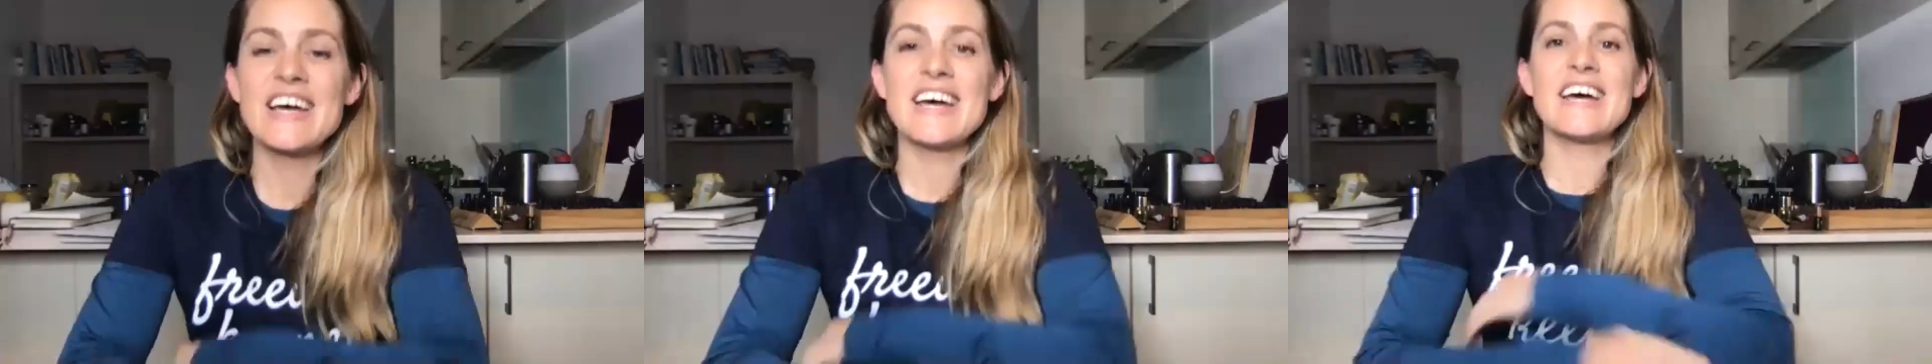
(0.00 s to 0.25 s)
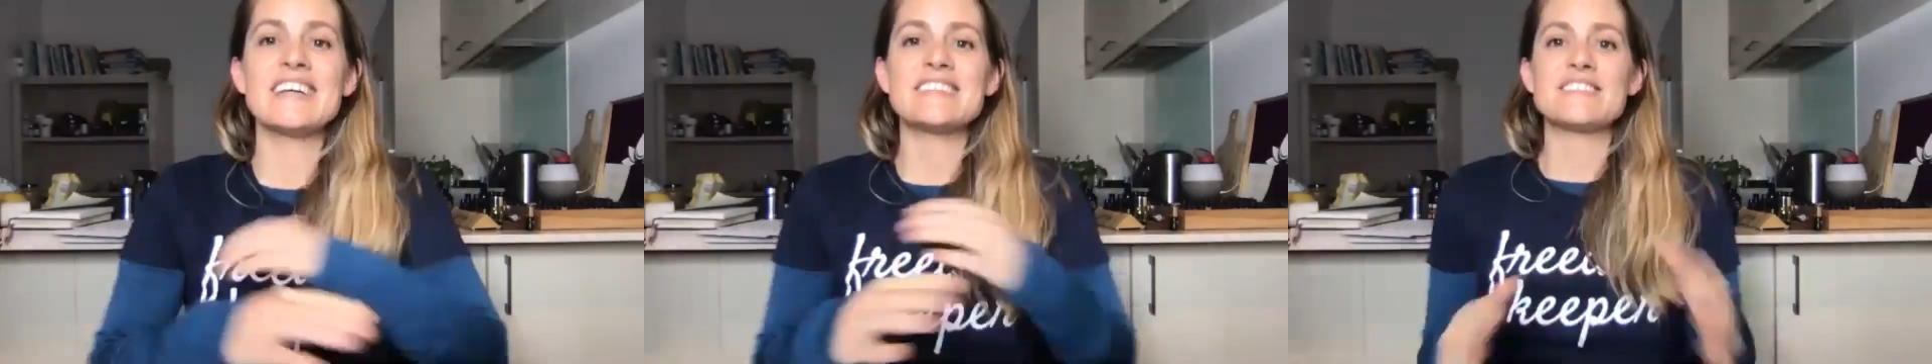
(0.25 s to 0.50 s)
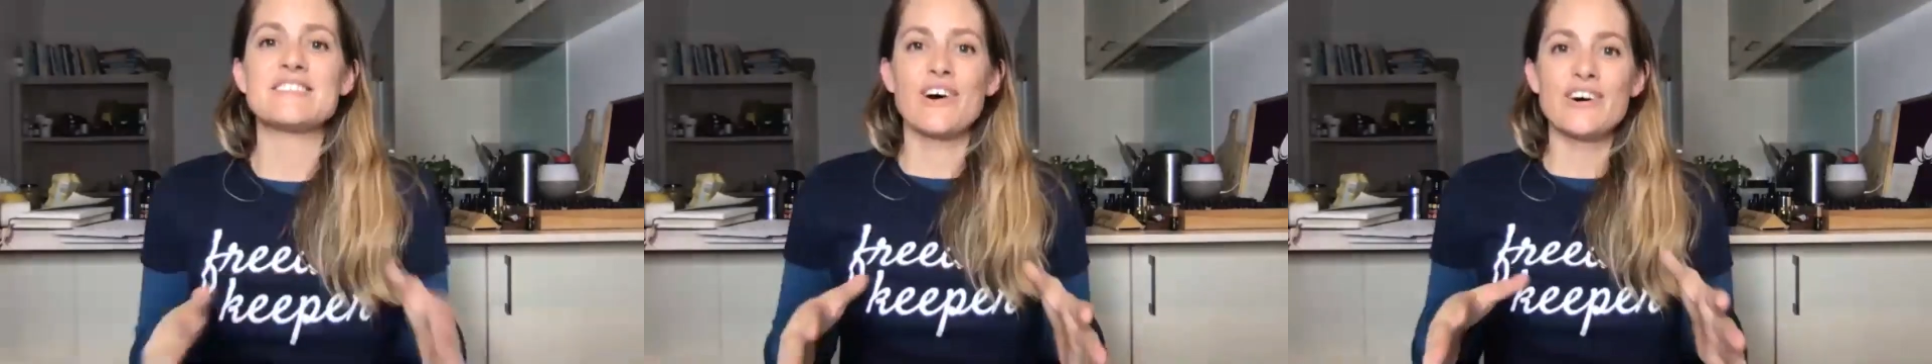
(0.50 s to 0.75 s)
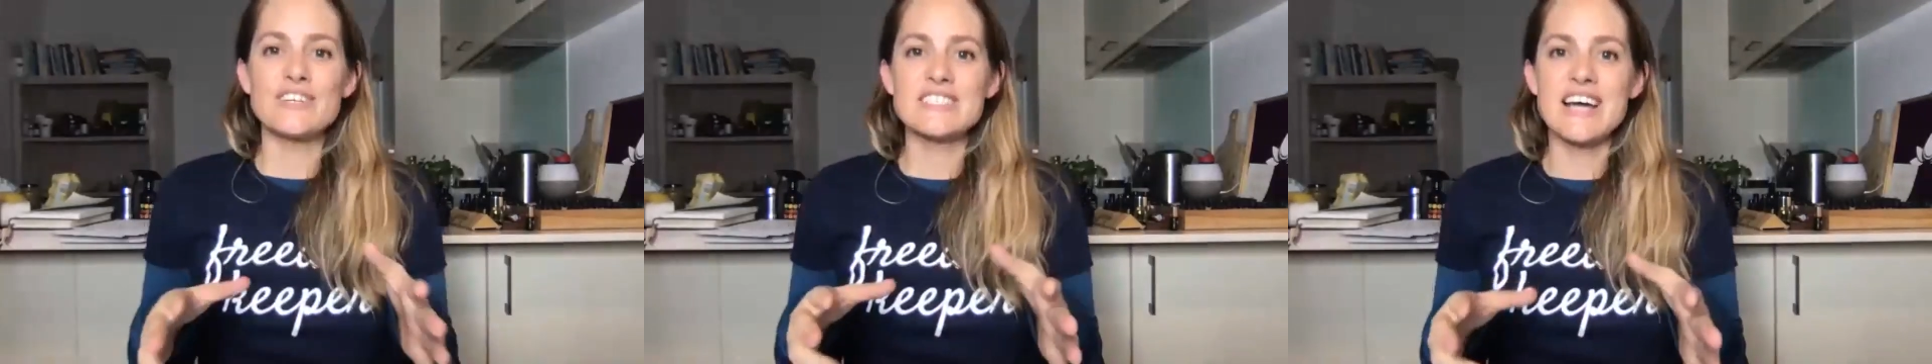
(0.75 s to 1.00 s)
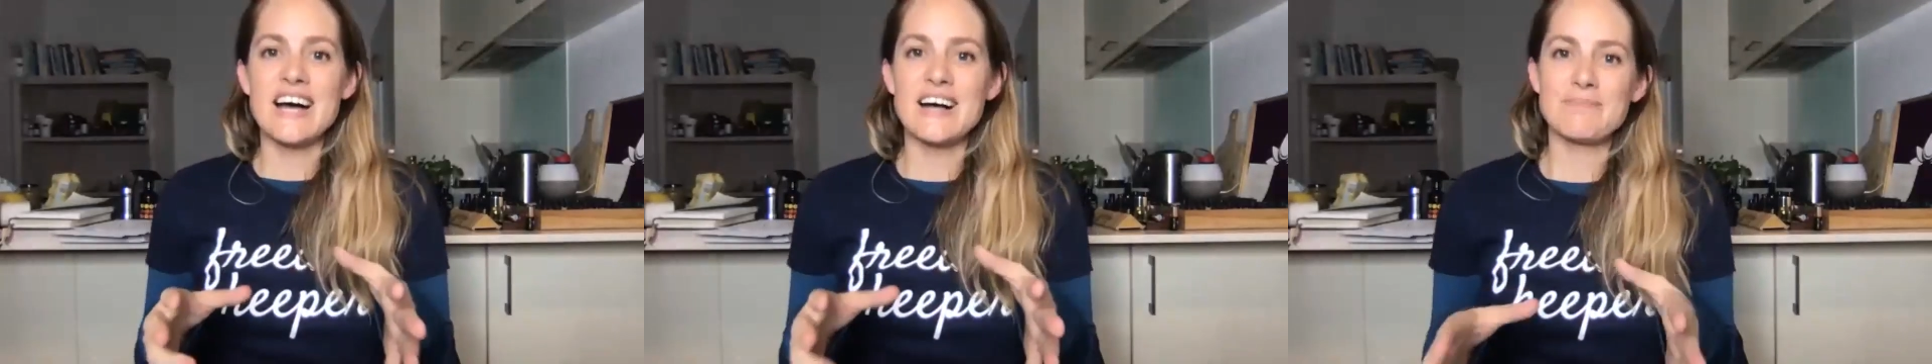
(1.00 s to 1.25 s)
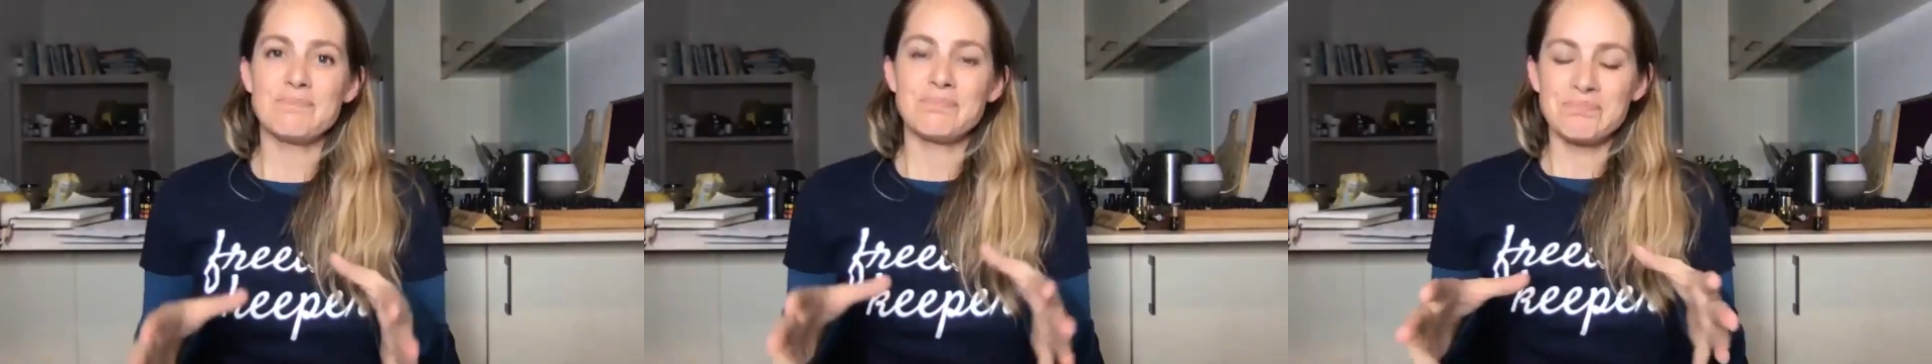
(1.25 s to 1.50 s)
it's not
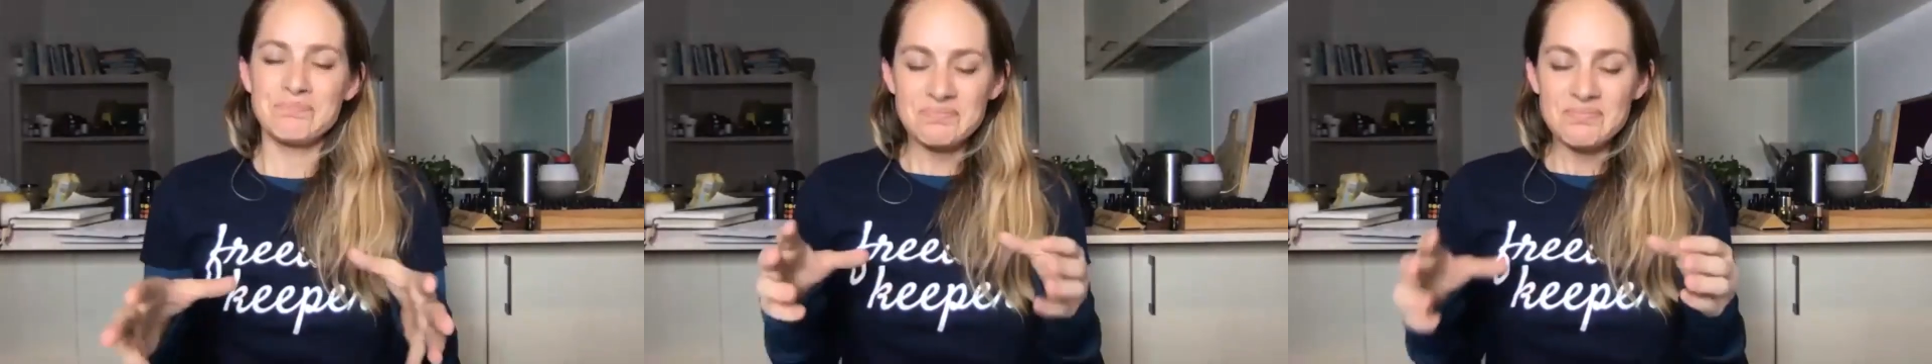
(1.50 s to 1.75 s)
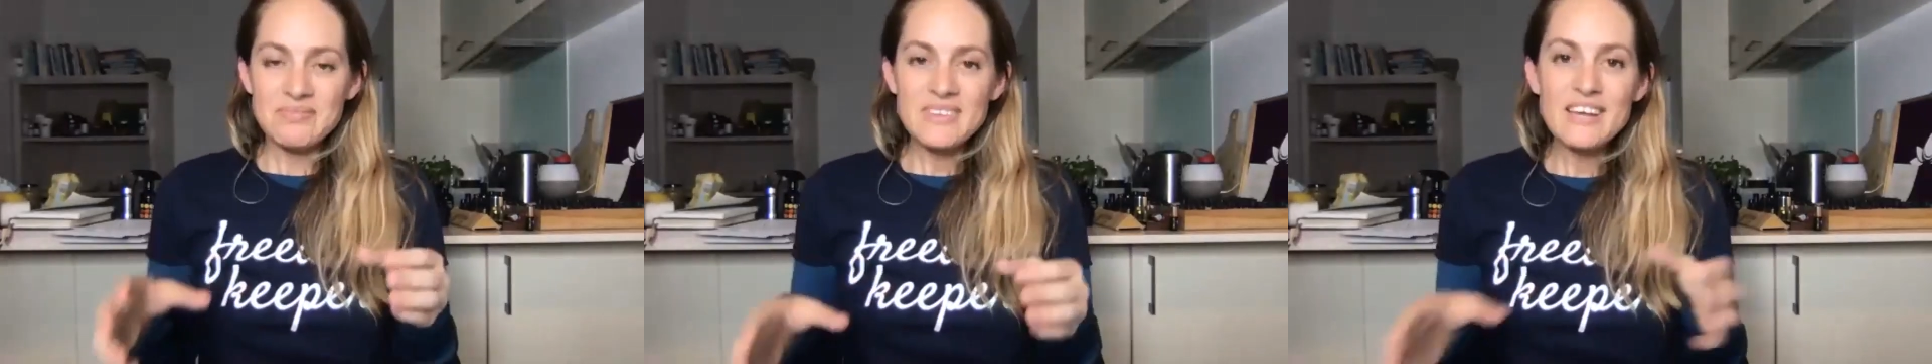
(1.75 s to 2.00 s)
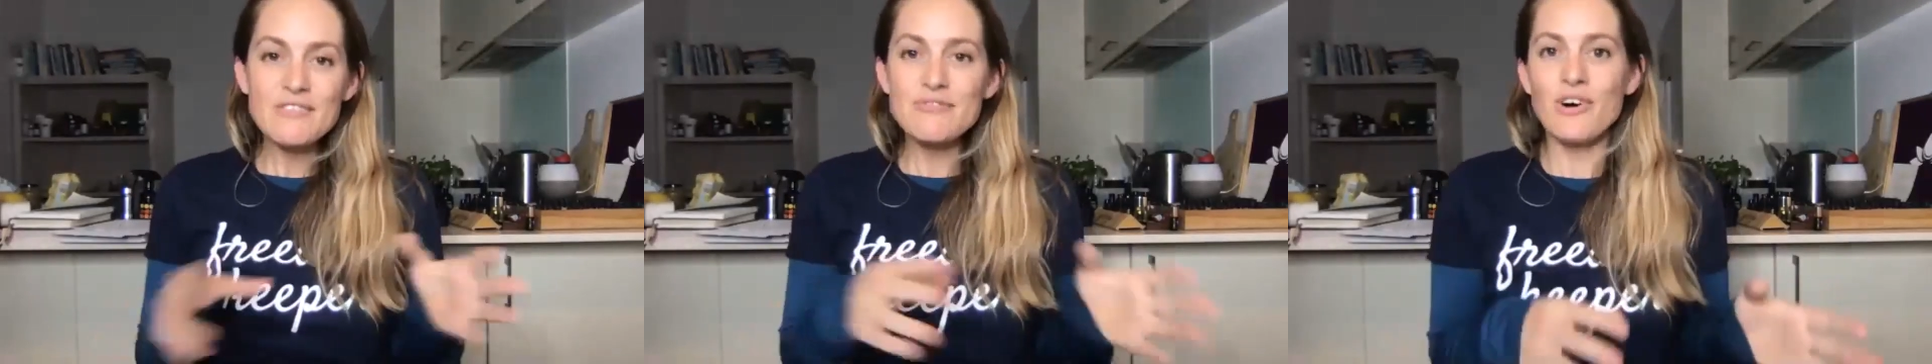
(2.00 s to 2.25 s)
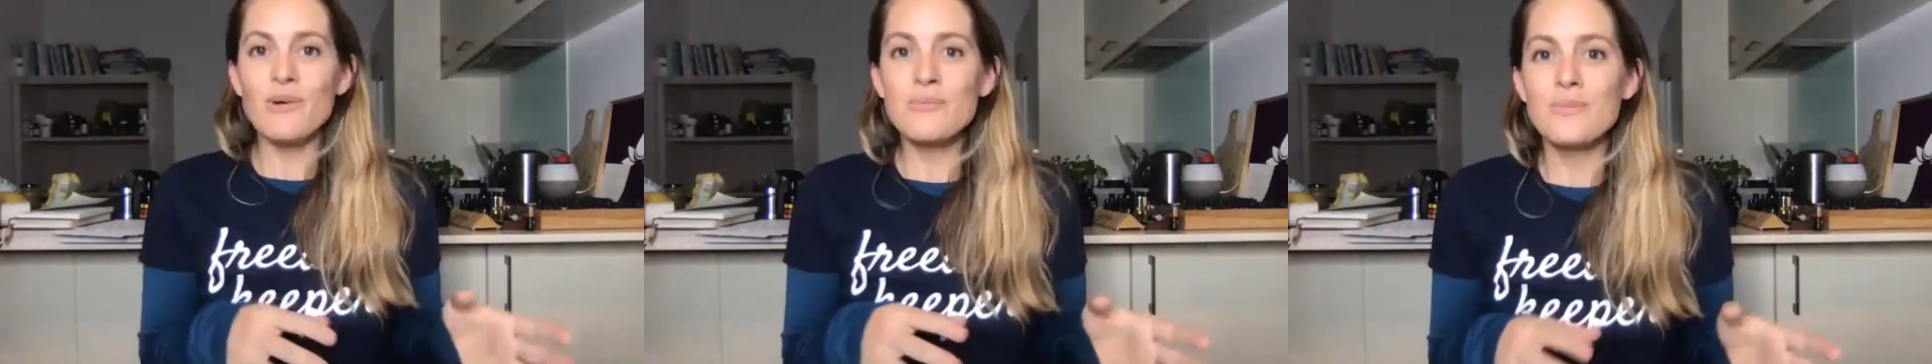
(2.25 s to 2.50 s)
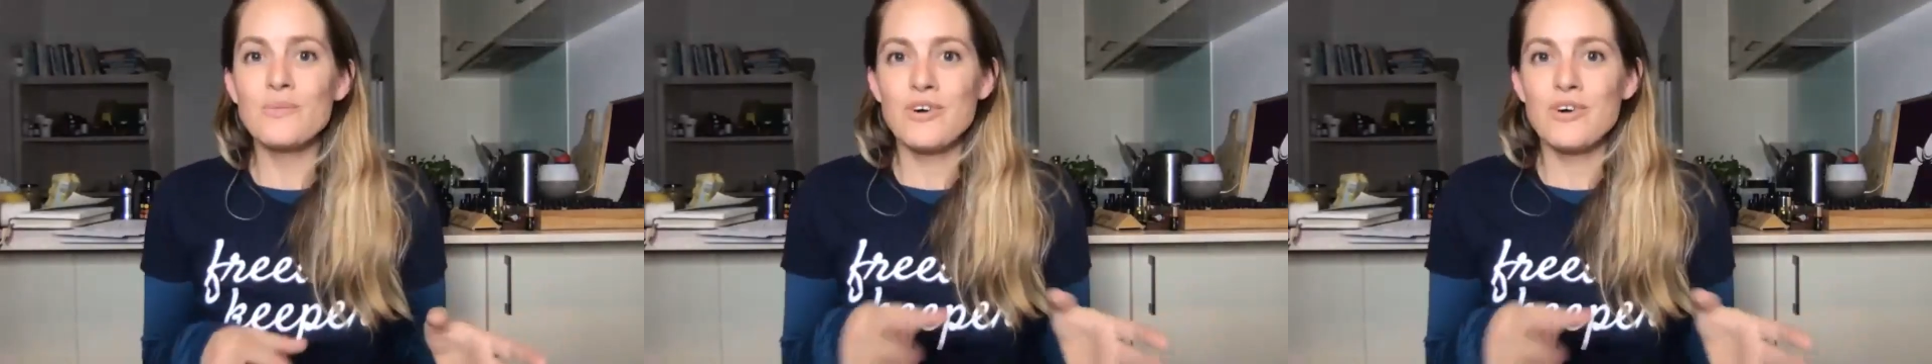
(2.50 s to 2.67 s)
from